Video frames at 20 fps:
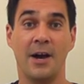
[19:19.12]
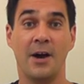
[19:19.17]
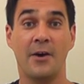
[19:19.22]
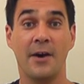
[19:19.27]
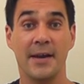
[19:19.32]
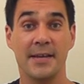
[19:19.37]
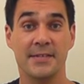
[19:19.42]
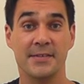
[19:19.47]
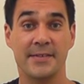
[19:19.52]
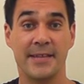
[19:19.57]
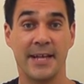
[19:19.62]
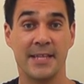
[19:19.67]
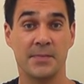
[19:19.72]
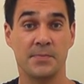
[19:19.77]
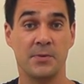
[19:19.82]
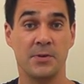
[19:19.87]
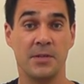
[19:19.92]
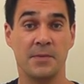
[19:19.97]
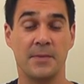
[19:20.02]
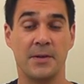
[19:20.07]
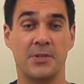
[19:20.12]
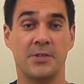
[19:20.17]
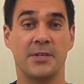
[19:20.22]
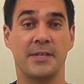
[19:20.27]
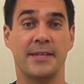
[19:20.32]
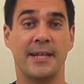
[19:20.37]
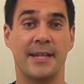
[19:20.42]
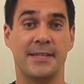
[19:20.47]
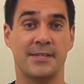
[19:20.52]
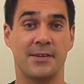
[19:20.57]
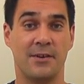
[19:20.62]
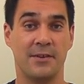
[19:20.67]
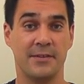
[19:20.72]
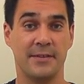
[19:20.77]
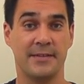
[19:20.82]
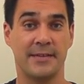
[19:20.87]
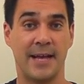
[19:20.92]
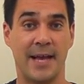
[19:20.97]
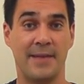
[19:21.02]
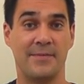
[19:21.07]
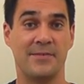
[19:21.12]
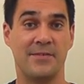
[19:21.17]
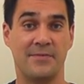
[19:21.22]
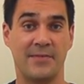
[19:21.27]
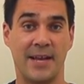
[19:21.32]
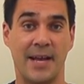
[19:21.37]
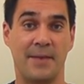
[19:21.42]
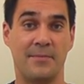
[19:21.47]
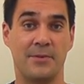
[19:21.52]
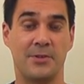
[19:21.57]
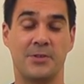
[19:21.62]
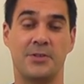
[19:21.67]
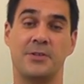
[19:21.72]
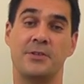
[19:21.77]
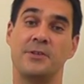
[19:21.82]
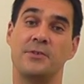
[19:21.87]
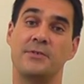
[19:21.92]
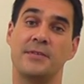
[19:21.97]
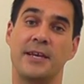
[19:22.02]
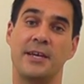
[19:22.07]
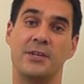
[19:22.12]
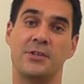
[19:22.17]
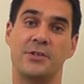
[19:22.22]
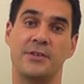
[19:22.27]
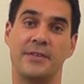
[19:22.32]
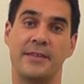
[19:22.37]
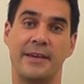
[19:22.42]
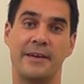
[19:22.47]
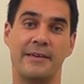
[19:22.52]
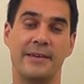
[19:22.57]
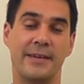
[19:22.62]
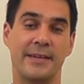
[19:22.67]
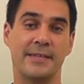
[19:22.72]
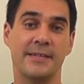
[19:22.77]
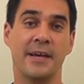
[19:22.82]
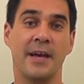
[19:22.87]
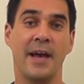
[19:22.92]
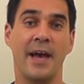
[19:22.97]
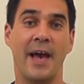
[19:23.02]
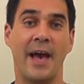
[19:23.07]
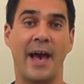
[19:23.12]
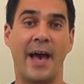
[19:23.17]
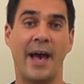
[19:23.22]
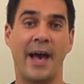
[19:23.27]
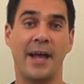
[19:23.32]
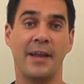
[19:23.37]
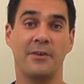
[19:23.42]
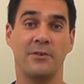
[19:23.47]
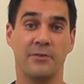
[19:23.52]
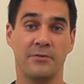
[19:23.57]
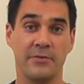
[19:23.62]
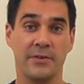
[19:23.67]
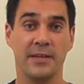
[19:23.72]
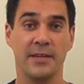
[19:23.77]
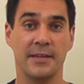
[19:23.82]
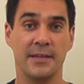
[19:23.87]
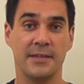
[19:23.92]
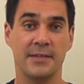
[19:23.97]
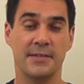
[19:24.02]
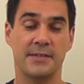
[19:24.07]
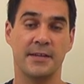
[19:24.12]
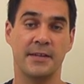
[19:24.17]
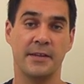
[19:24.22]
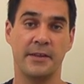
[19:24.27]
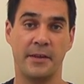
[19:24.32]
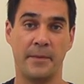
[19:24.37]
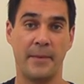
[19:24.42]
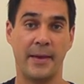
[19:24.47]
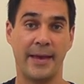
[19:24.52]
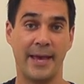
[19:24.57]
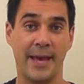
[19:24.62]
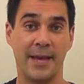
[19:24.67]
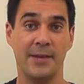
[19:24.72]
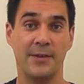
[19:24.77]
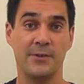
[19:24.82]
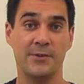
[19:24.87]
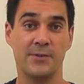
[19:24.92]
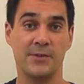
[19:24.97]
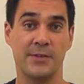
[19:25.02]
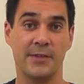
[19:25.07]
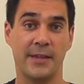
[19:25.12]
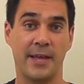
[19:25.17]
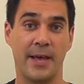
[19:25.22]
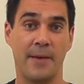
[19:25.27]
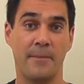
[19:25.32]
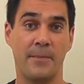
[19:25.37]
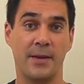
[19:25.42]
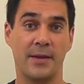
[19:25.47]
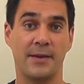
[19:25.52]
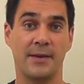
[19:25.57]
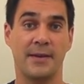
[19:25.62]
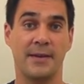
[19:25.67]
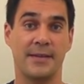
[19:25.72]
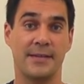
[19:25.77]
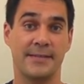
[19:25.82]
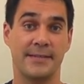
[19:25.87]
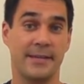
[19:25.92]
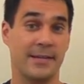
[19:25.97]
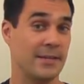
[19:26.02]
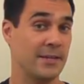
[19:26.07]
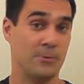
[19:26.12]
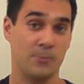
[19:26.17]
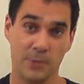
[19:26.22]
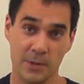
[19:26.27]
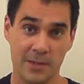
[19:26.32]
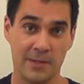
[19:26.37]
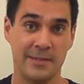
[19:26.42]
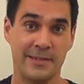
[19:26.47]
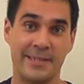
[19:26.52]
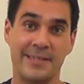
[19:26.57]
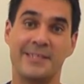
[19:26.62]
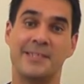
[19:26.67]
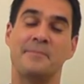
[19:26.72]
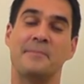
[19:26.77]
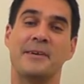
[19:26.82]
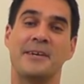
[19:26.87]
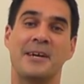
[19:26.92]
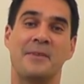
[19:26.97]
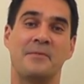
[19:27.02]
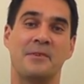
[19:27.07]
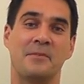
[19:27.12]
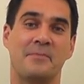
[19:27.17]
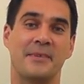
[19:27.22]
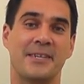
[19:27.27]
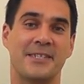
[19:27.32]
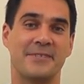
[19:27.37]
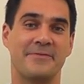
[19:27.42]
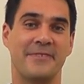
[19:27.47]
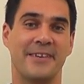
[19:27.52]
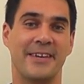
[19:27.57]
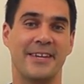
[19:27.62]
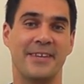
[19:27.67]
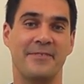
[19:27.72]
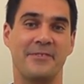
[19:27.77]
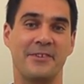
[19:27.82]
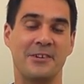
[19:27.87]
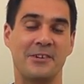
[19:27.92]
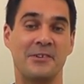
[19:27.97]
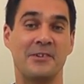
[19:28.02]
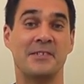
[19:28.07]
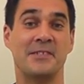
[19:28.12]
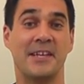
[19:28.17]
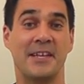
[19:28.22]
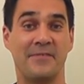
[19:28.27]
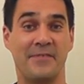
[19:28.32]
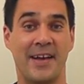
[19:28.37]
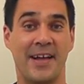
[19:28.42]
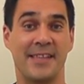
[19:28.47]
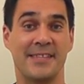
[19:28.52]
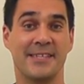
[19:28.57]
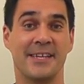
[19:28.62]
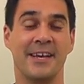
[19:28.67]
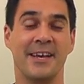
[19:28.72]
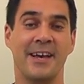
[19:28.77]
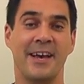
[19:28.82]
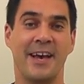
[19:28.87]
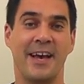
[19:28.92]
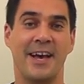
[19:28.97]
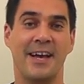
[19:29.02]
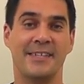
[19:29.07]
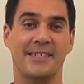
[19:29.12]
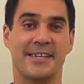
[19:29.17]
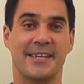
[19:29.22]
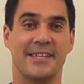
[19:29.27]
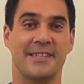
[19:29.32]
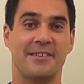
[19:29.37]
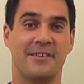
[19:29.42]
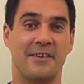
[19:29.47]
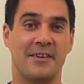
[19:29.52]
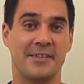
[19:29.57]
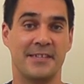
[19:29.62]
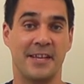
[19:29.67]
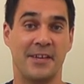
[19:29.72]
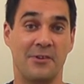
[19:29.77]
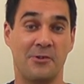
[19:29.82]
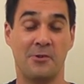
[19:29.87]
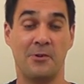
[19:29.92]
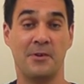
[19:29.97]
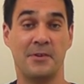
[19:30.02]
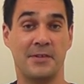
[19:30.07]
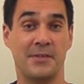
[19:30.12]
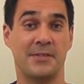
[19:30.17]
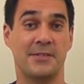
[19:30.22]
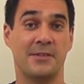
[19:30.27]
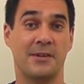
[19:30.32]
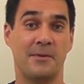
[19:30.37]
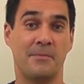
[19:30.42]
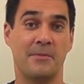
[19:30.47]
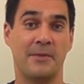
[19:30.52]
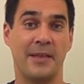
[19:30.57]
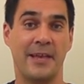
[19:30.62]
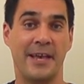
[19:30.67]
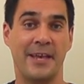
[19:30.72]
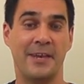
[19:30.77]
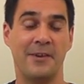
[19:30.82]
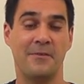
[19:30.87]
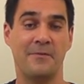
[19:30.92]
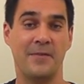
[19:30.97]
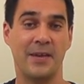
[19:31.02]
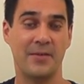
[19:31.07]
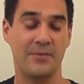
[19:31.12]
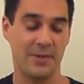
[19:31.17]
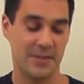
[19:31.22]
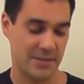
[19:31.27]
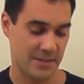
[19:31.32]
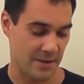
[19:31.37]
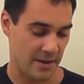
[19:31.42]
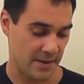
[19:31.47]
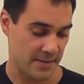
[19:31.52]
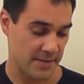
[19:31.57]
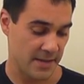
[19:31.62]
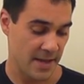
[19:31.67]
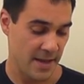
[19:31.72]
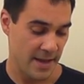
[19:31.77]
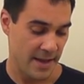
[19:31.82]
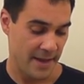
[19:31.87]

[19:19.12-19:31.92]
Alright, so that's pretty much it. That's all the types of tablature notation there is. And you'll really need to study them and get used to them, because they will need to become your best friend if you're going to advance as a guitarist and you're going to start playing your favorite songs.